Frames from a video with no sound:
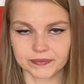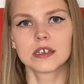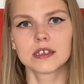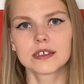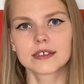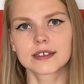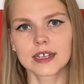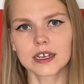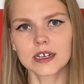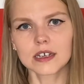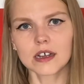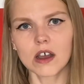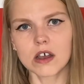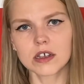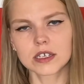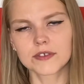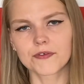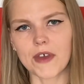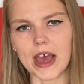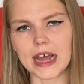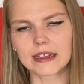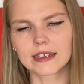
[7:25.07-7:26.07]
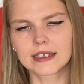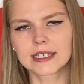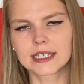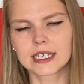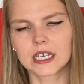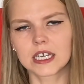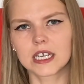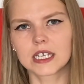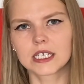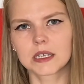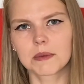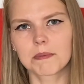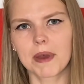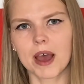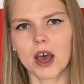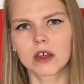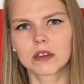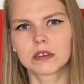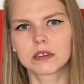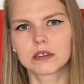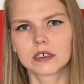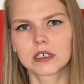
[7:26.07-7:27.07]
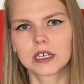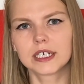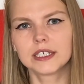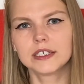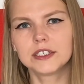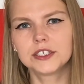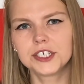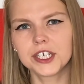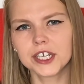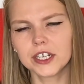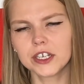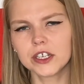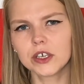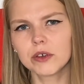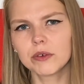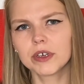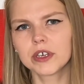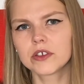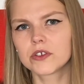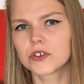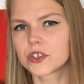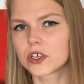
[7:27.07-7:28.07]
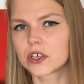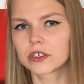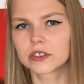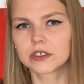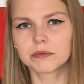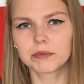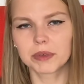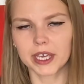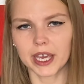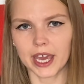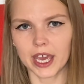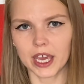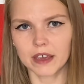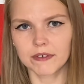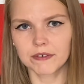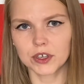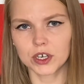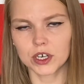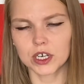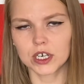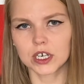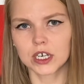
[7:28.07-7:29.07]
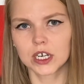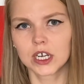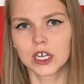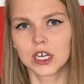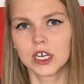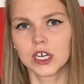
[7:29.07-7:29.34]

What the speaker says: Sunk cost fallacy is about continuing certain behavior